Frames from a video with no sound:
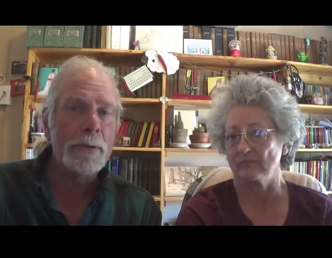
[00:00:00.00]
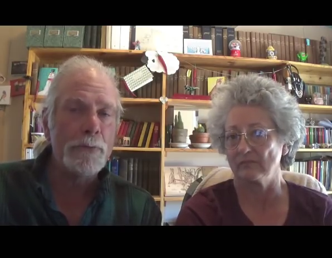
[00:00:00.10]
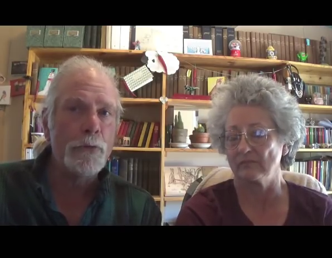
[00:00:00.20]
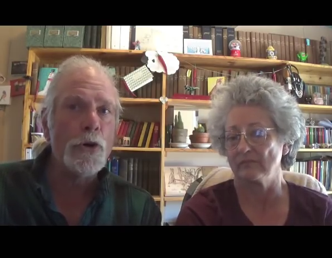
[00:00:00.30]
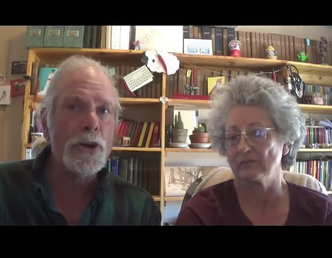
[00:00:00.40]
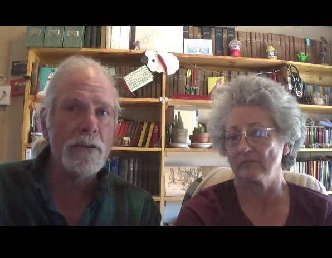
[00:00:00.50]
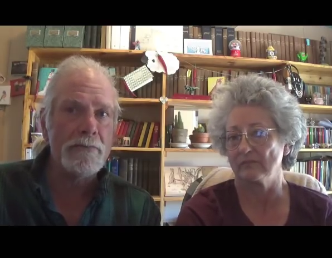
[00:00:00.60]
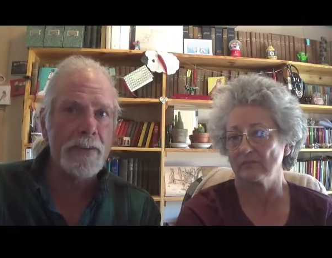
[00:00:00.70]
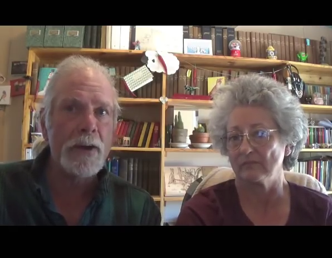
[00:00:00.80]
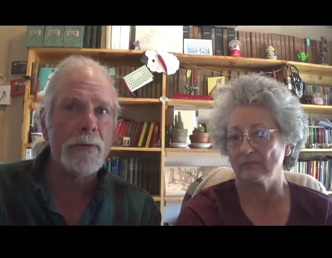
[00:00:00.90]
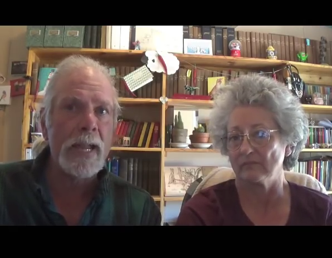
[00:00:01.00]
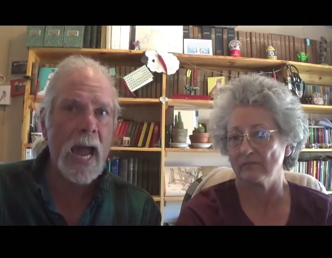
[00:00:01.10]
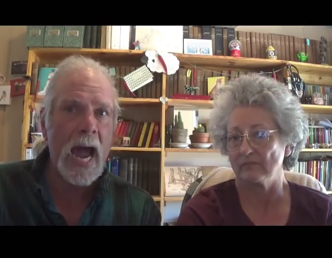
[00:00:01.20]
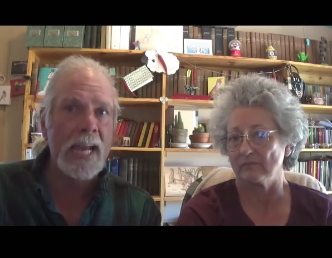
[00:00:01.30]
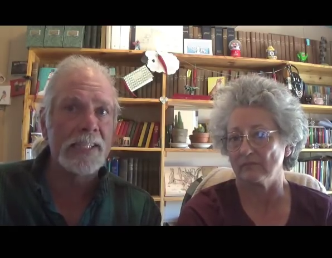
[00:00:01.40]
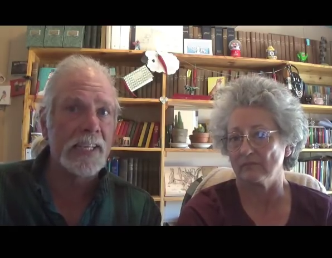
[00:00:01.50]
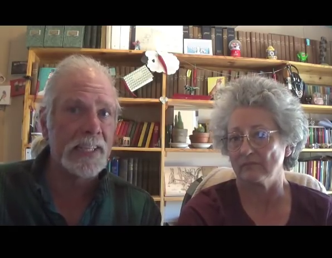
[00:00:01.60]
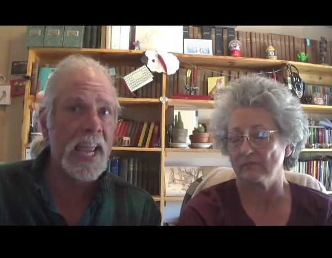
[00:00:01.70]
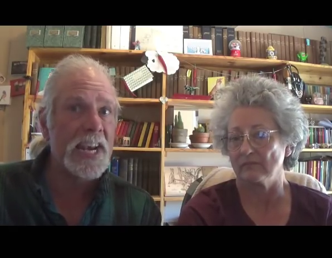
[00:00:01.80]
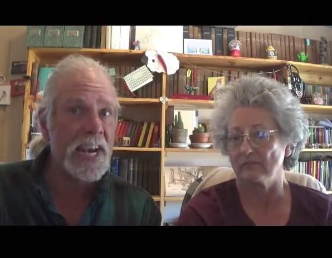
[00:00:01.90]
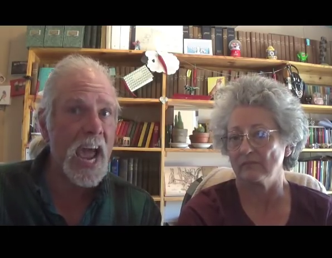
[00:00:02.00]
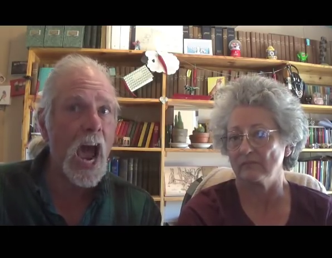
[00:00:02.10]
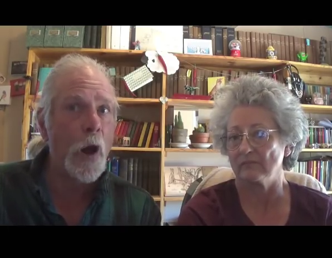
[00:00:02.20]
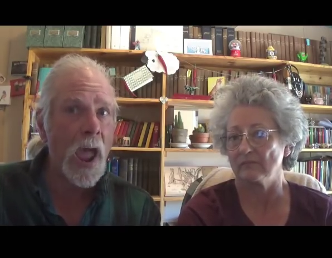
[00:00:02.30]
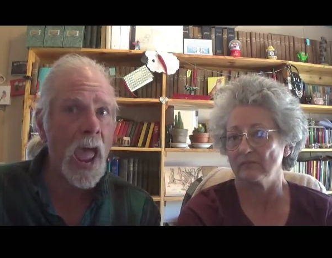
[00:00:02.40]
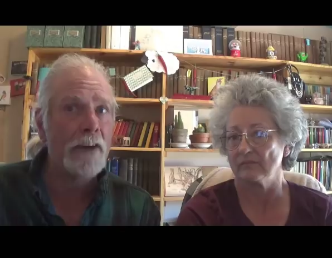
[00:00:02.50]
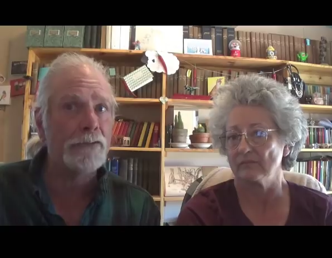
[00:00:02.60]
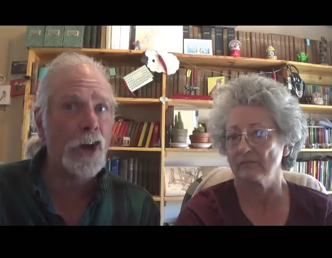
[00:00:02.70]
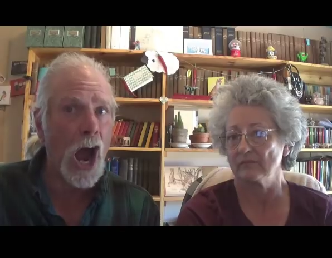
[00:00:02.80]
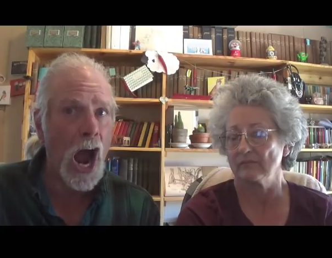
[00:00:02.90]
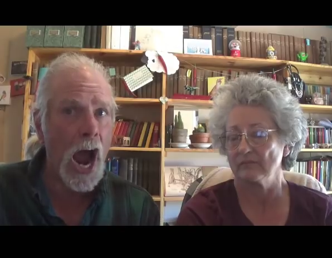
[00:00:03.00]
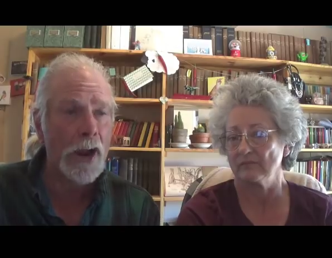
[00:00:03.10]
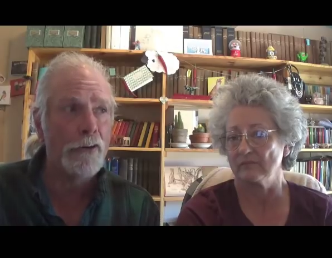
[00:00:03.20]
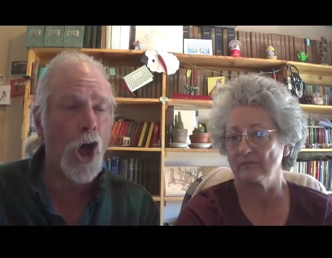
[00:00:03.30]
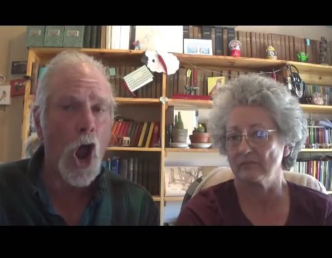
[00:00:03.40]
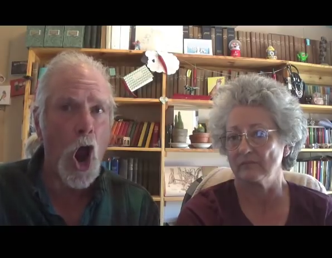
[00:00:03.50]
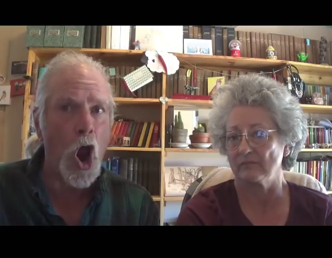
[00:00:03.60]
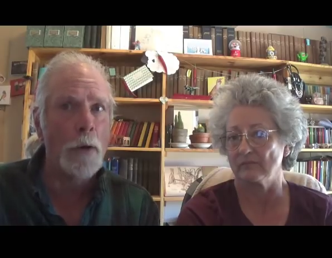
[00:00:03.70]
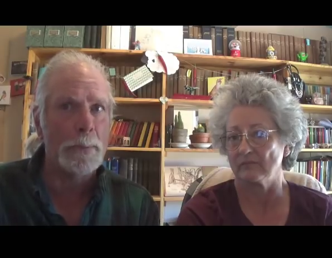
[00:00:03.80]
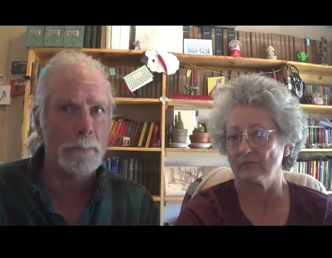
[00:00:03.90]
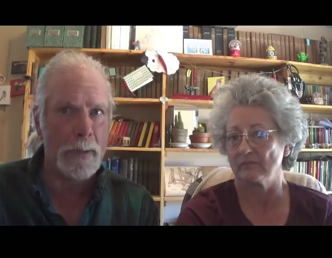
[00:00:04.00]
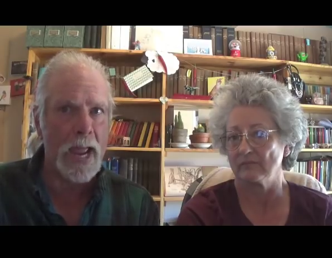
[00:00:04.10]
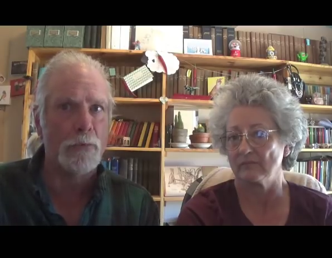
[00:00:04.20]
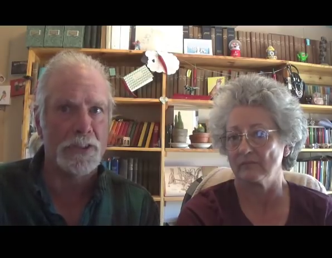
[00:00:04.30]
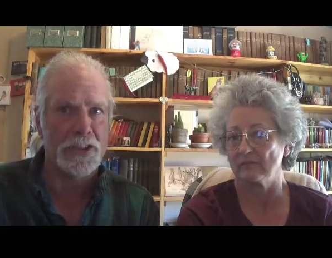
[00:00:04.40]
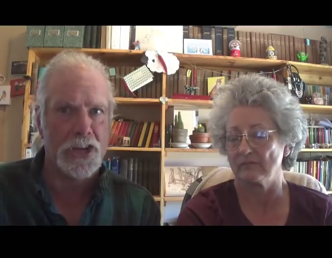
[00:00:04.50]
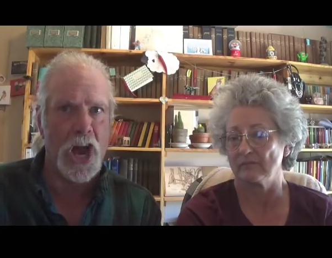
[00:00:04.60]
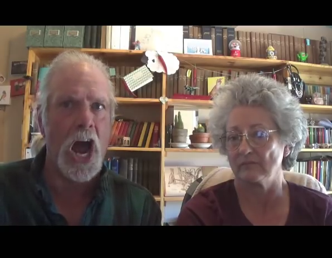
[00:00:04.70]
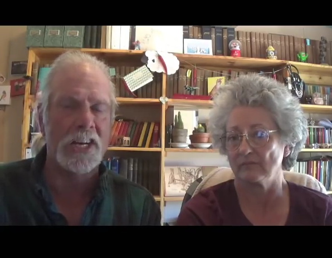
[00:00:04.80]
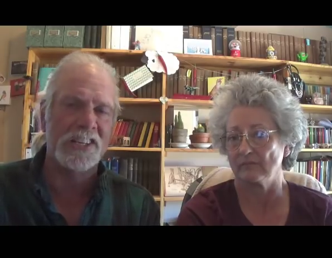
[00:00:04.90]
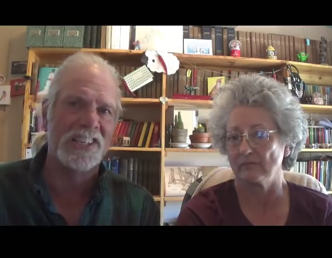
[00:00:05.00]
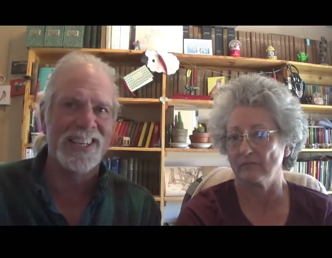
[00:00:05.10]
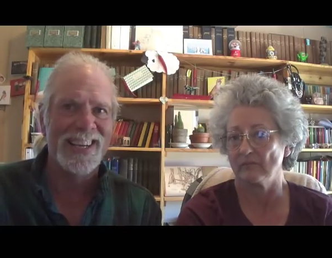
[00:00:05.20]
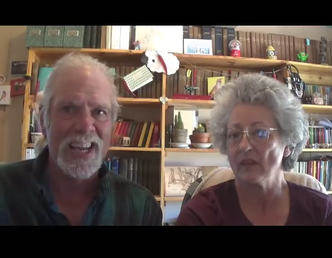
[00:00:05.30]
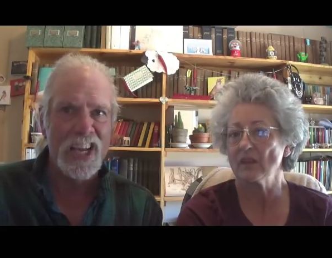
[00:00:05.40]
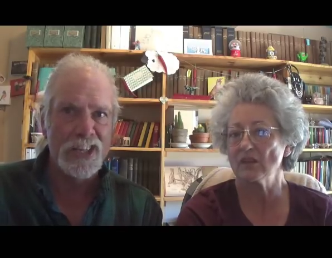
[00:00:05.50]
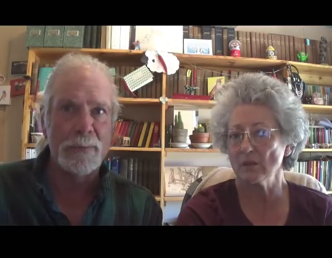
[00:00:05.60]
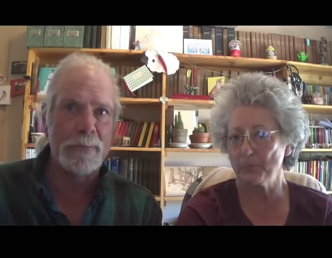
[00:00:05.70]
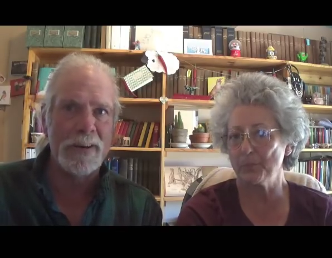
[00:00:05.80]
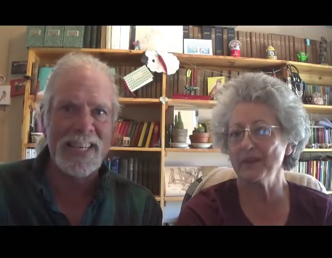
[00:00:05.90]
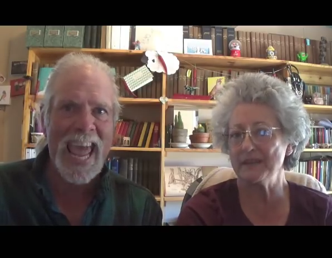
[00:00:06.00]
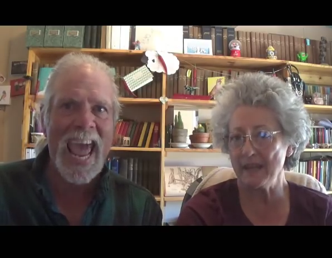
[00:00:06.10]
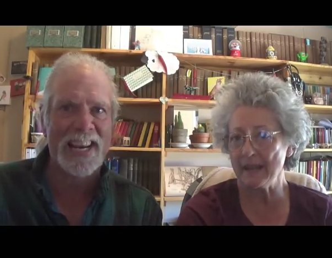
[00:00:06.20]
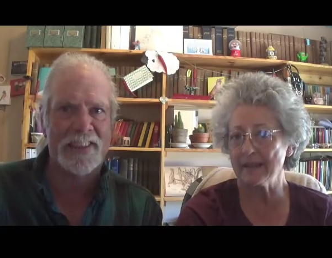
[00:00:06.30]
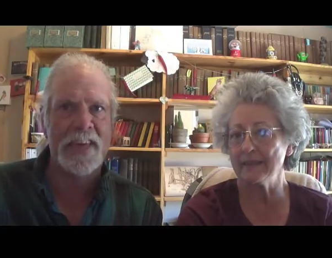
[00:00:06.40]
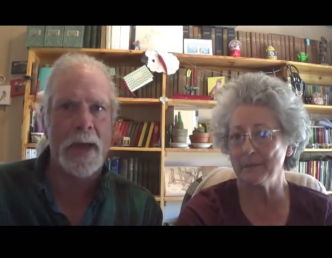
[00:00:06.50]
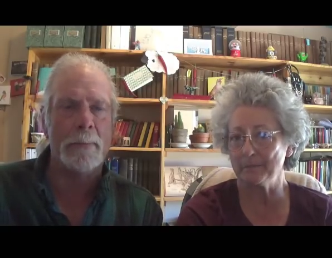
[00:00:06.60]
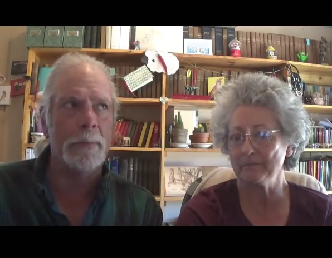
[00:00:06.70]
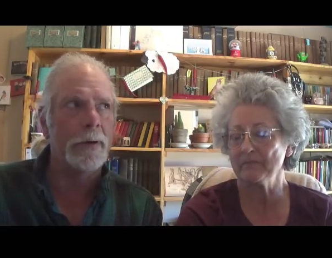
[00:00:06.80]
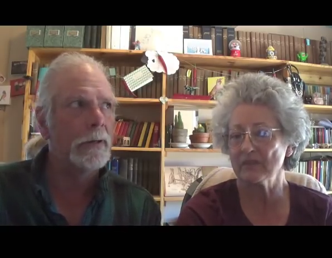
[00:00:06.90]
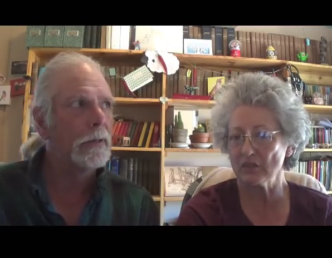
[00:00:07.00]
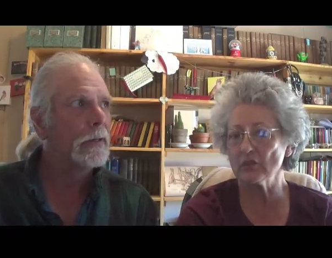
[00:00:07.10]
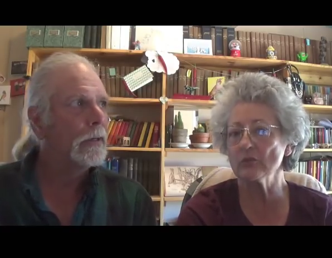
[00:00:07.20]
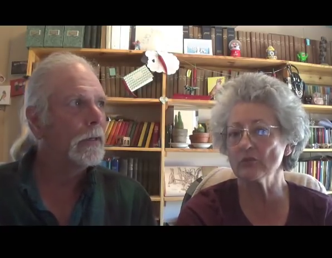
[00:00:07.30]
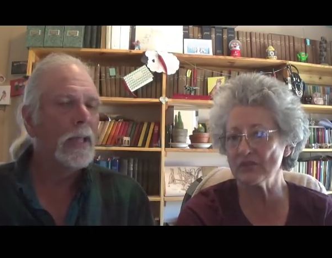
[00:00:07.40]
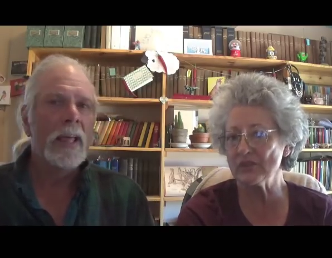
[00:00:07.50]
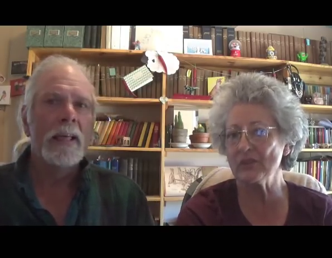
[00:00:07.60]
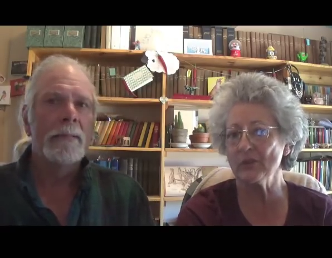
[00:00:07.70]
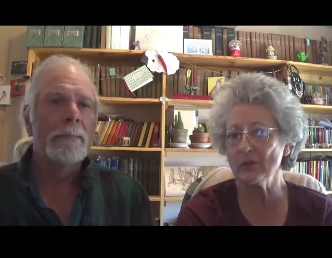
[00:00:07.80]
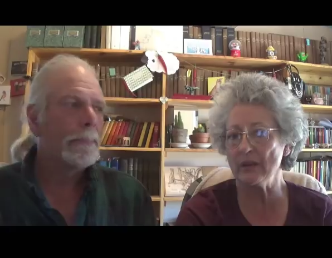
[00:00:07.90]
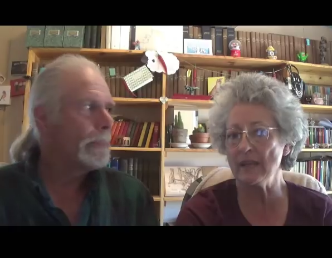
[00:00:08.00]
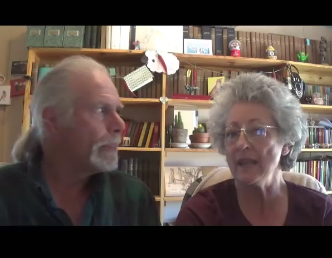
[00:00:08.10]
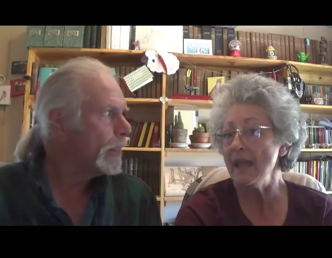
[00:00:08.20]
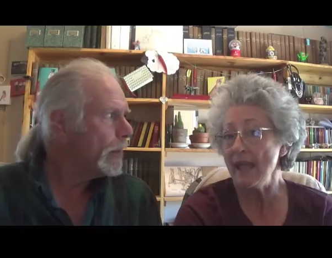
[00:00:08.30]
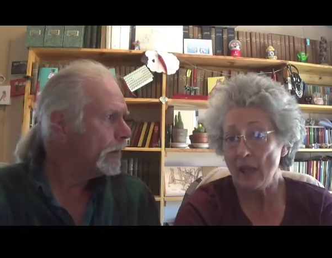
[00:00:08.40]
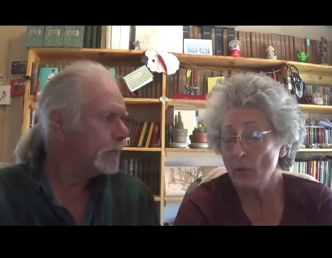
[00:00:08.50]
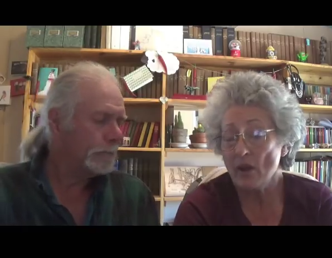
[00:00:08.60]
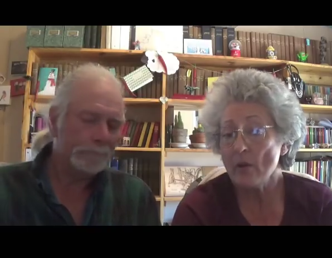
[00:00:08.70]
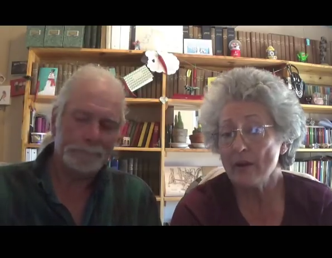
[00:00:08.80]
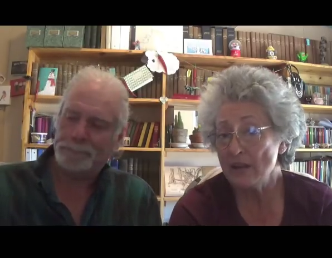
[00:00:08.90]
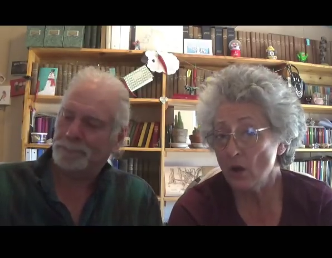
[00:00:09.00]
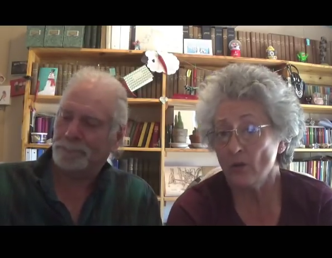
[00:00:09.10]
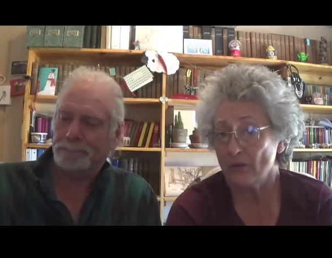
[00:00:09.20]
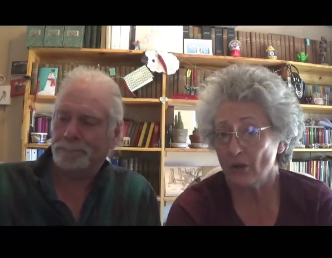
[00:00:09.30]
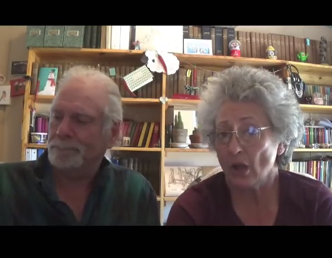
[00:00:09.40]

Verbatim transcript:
Speaker 1: before your very eyes that they now have to hire armed men with guns to
Speaker 2: protect them. to do security, and we already know they're